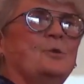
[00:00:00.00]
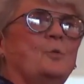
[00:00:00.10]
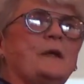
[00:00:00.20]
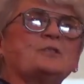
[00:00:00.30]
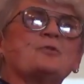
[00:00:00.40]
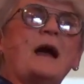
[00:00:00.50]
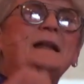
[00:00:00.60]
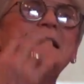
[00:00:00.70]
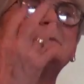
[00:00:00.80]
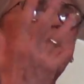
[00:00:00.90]
We can try
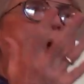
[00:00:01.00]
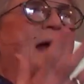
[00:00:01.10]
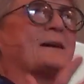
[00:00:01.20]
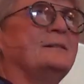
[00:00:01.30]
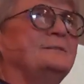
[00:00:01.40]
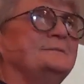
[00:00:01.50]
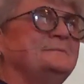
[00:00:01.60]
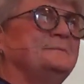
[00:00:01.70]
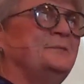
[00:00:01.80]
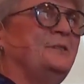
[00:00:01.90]
to hit back,
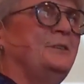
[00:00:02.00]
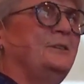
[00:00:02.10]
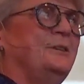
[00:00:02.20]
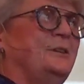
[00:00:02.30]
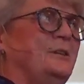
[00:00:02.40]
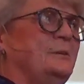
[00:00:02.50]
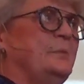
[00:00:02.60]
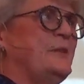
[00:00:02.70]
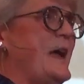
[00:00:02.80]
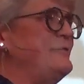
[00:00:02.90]

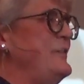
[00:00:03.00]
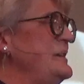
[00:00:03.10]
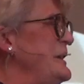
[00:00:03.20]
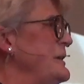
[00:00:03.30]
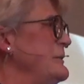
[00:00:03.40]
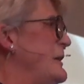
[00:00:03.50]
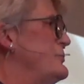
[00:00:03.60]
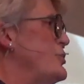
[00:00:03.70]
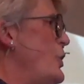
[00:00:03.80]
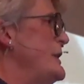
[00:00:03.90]
but that feeling of
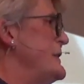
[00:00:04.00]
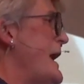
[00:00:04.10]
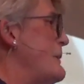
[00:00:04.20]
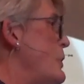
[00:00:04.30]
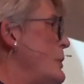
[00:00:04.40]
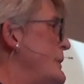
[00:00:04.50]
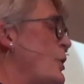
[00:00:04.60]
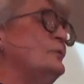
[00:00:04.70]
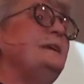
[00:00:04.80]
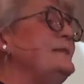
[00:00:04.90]
joy in that moment
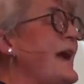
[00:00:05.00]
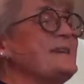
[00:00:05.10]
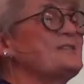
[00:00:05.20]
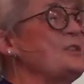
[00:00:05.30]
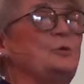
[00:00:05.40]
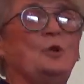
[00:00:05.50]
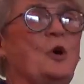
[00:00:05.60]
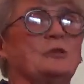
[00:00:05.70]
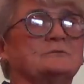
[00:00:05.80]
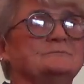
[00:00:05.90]
only lasts so
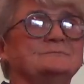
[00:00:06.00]
long.